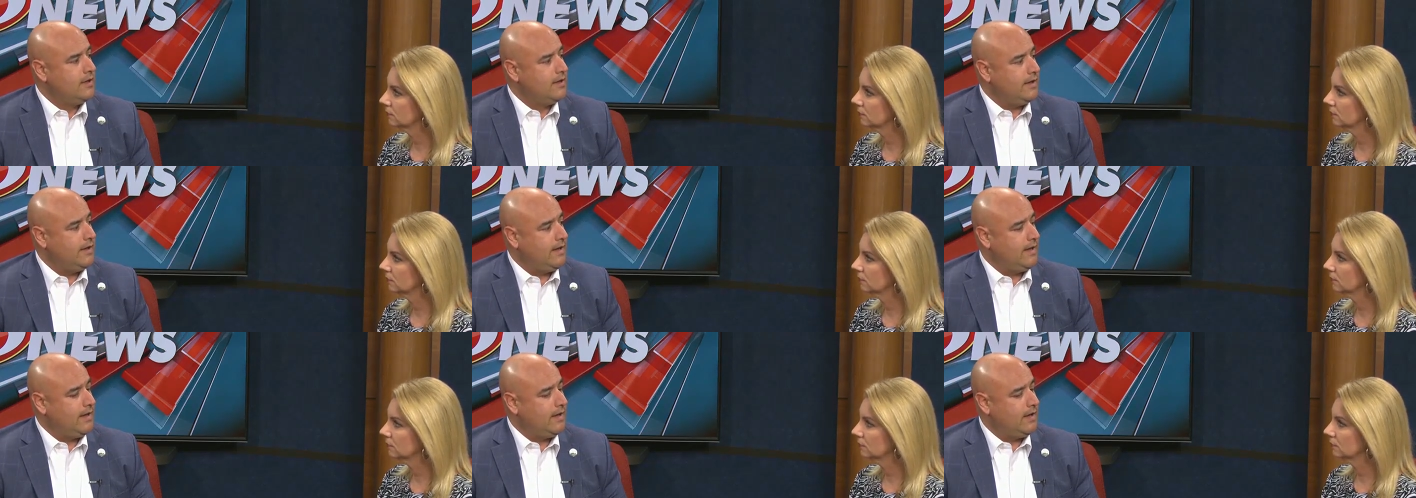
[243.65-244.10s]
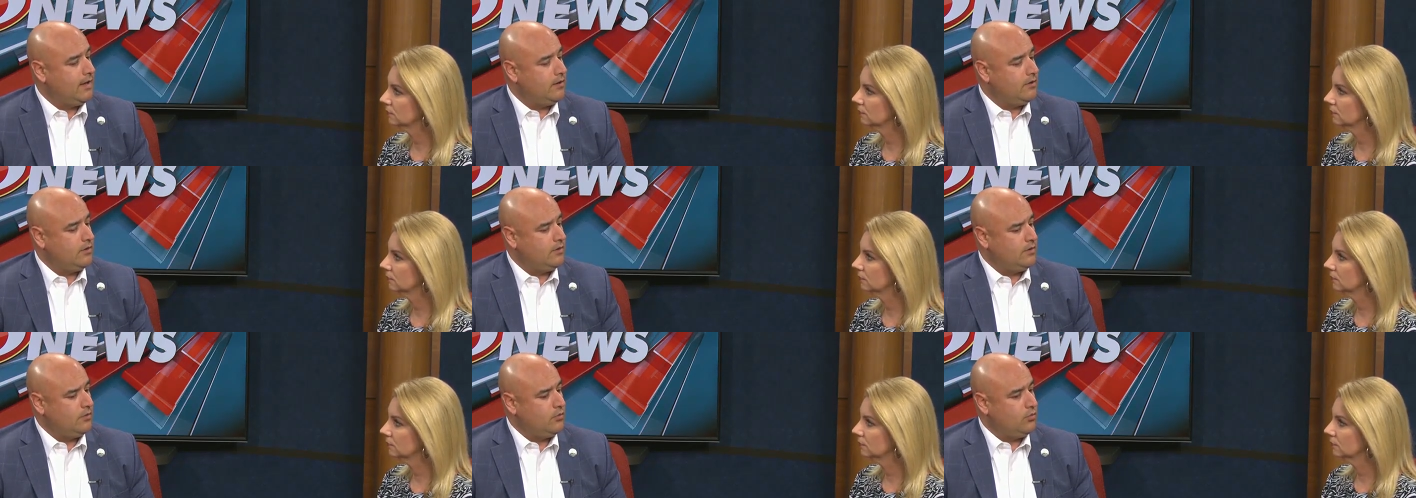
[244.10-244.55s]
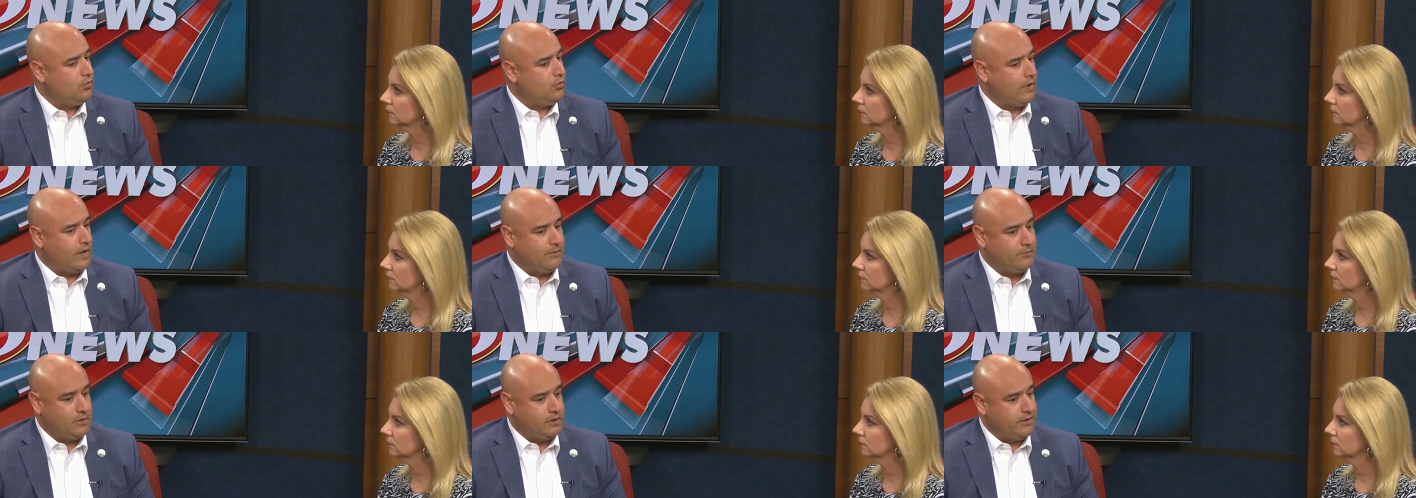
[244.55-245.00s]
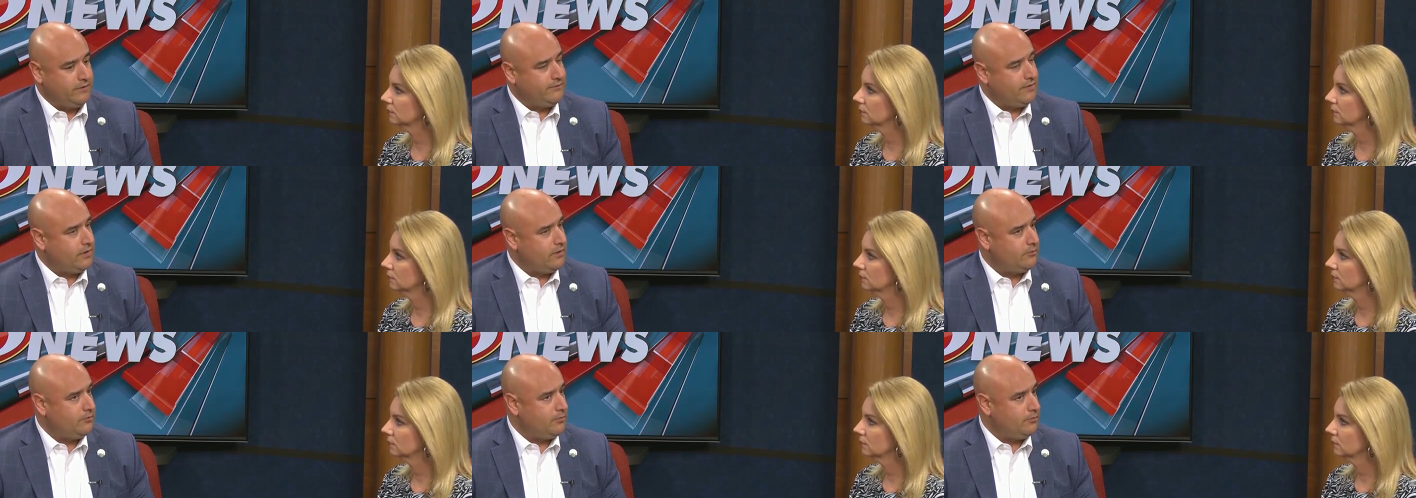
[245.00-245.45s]
Speaker 1: and I believe
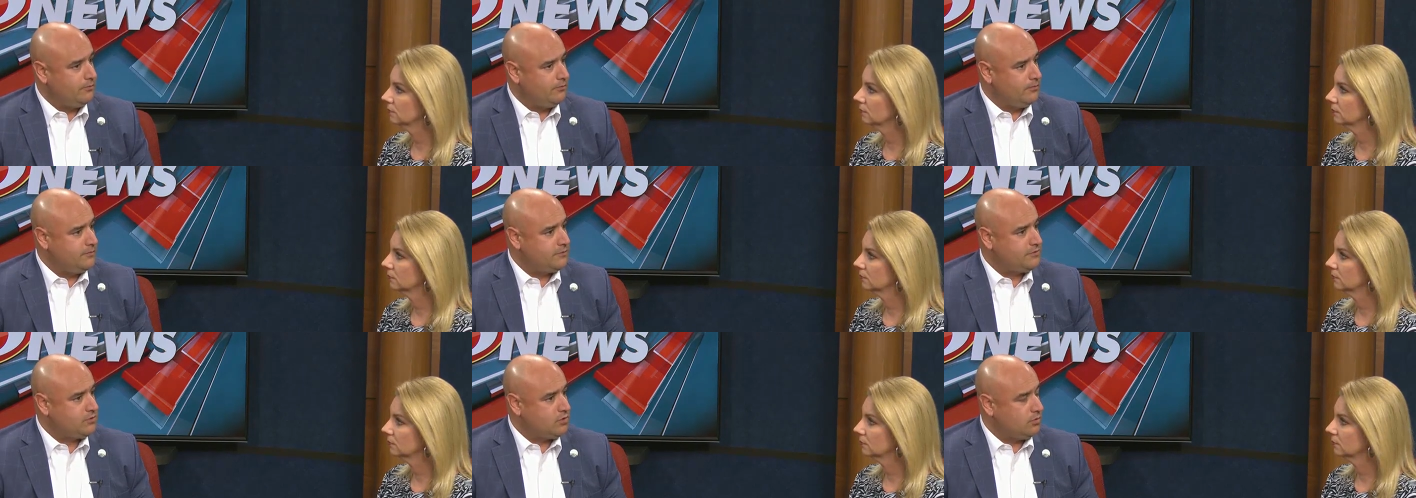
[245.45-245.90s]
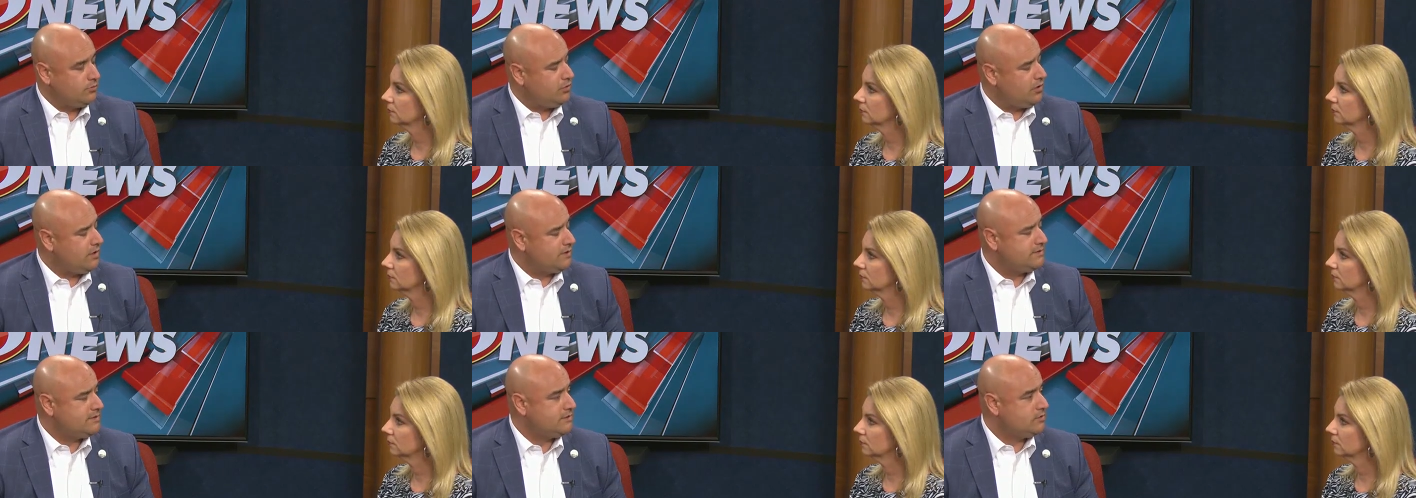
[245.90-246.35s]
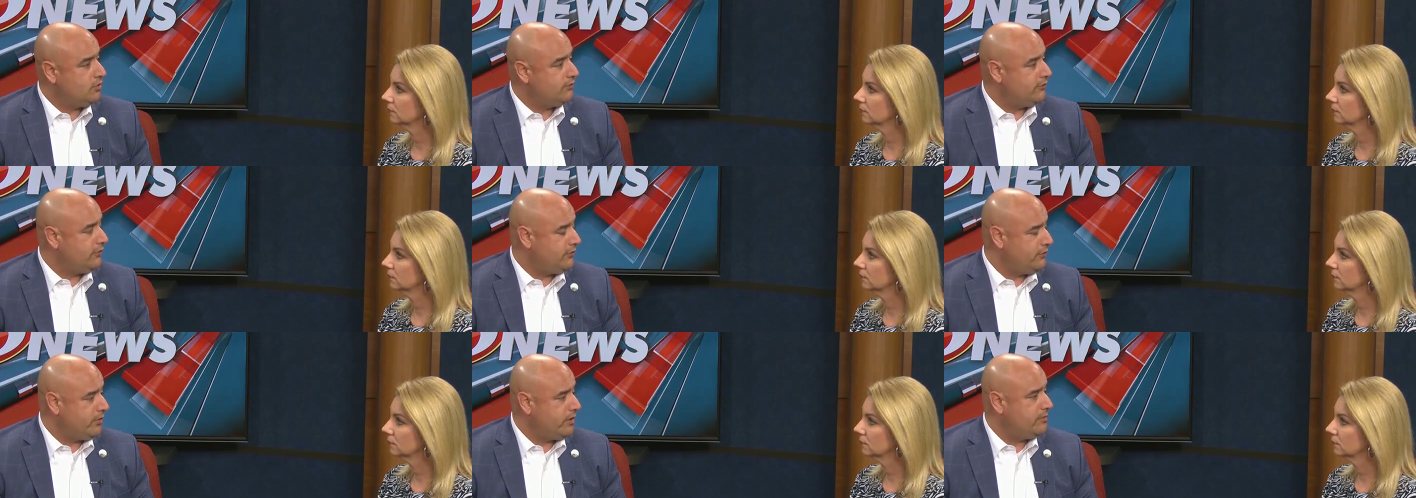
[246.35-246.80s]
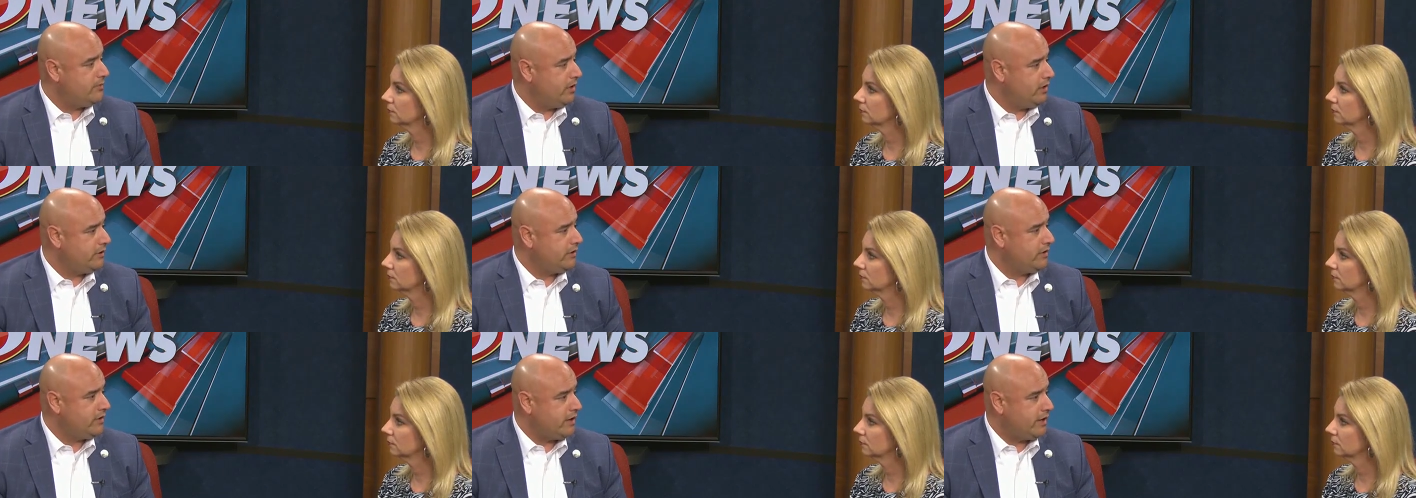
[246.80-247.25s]
they're surplus is over $3
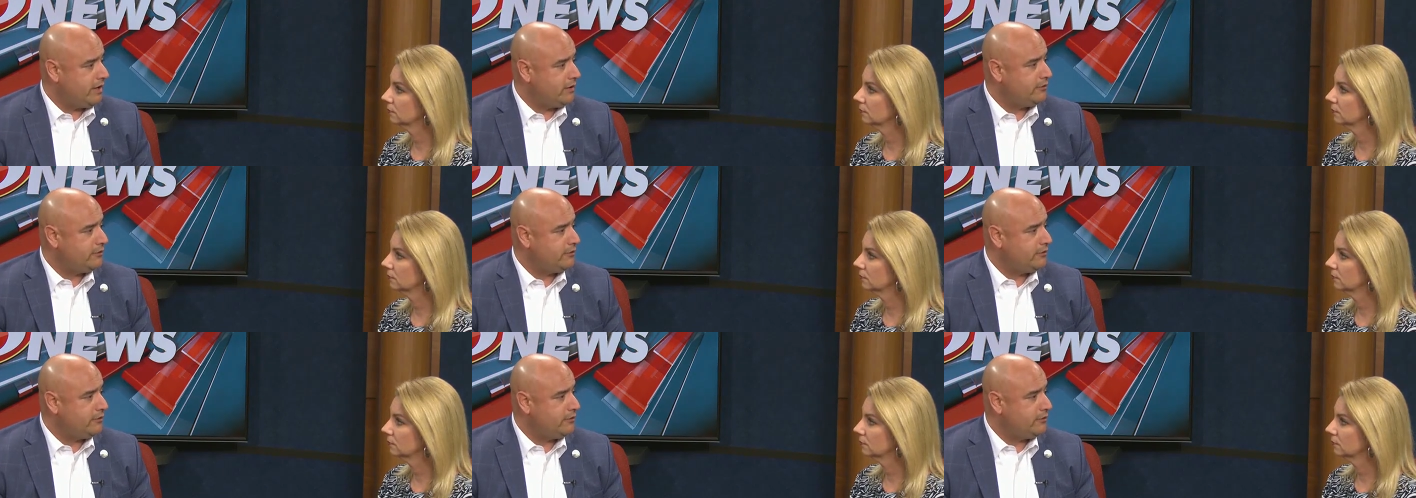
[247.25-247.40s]
billion.